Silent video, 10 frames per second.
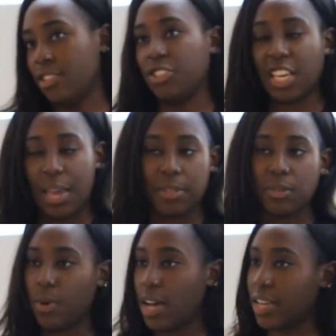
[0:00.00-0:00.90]
just came to
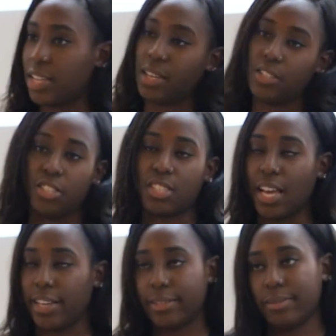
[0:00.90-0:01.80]
work and I was just
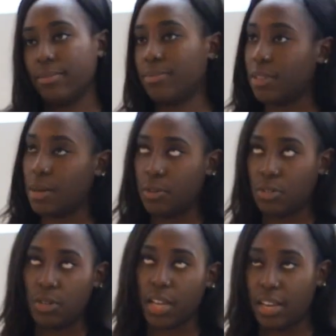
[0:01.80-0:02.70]
like, I'm not
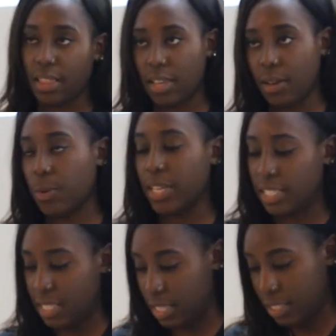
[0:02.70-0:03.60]
doing anything, what is
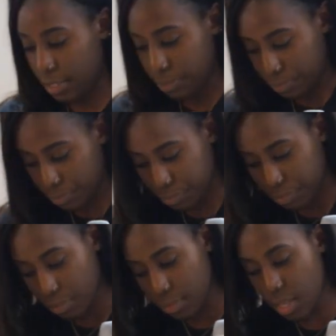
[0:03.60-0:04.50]
this?
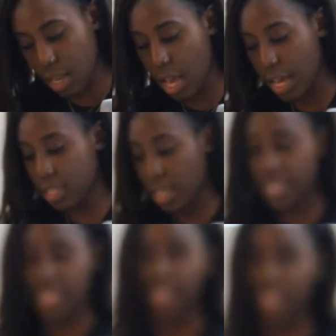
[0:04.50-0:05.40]
And I
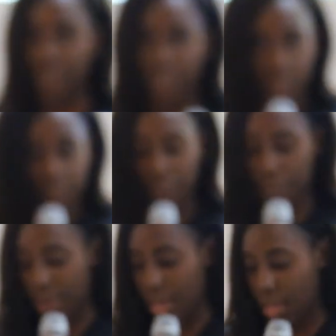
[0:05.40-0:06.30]
sat in that feeling for
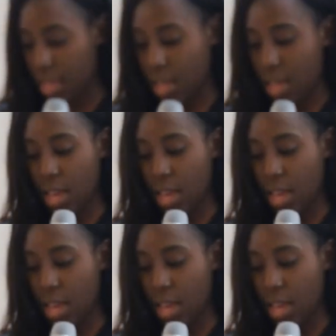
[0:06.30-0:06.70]
a bit.